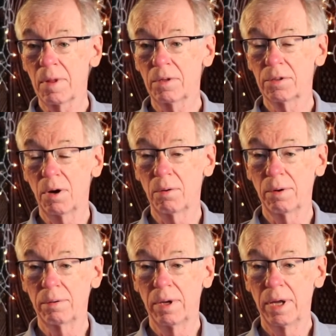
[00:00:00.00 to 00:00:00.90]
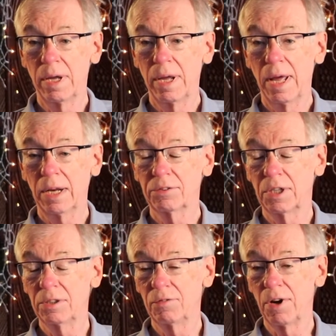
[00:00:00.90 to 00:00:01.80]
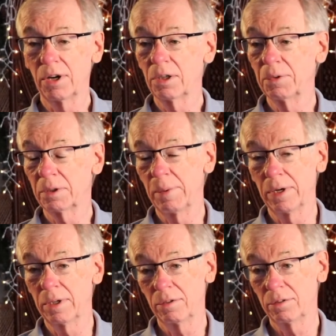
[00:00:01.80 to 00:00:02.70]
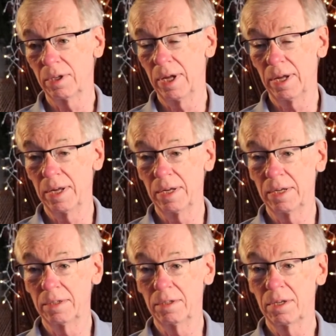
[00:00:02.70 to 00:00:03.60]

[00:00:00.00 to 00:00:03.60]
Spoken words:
So had extensive darkroom experience, and